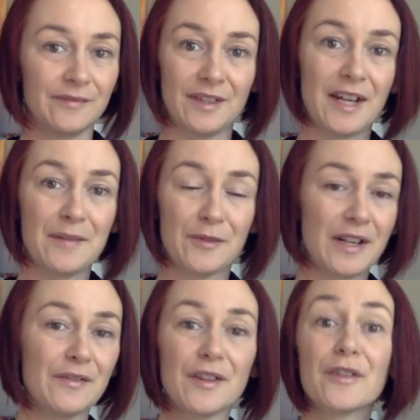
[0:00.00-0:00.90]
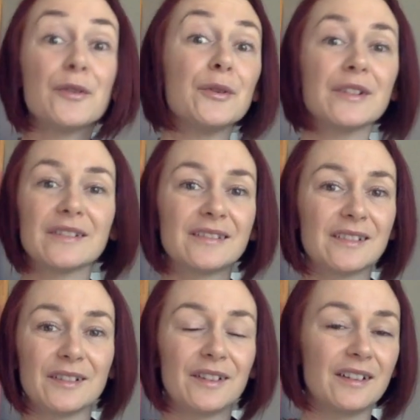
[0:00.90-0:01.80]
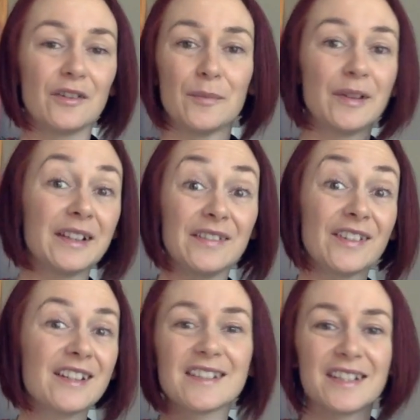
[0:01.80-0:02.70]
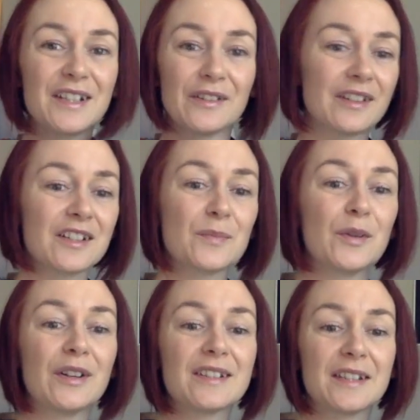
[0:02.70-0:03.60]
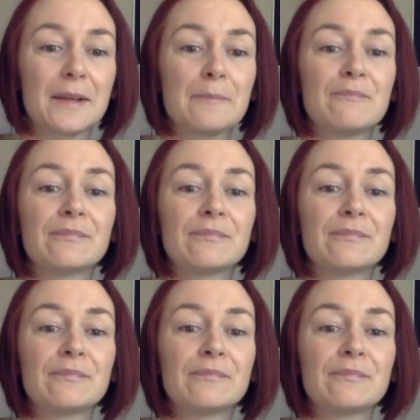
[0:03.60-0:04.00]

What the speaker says: name whatever the thought or belief it is that you're experiencing.